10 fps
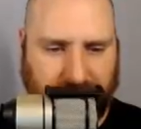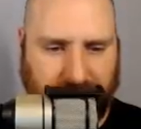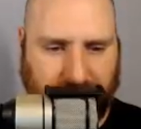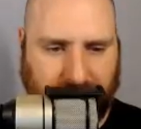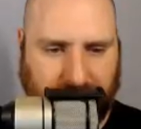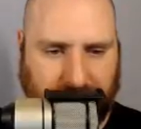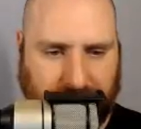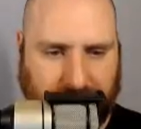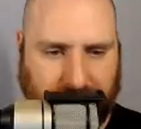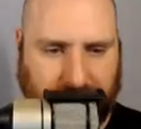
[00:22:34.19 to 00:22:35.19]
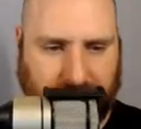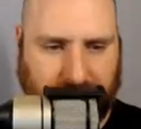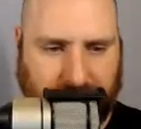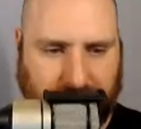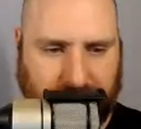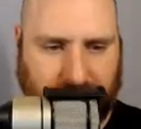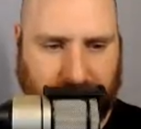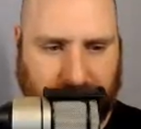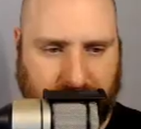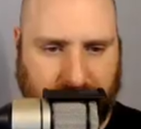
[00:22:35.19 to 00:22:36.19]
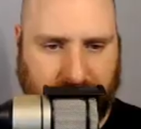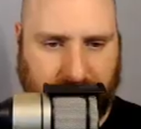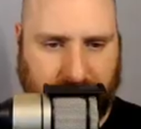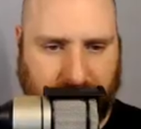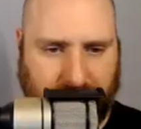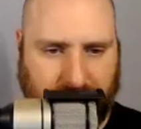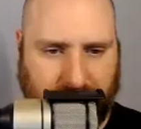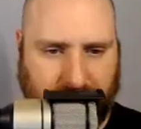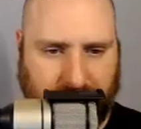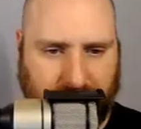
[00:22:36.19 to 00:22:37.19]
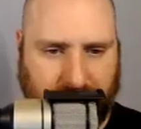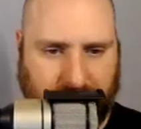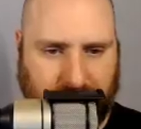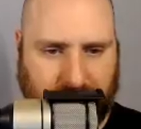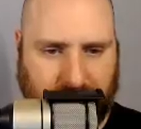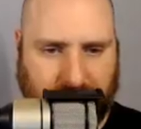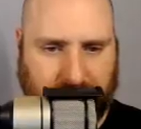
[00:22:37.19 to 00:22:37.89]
Nothing is said.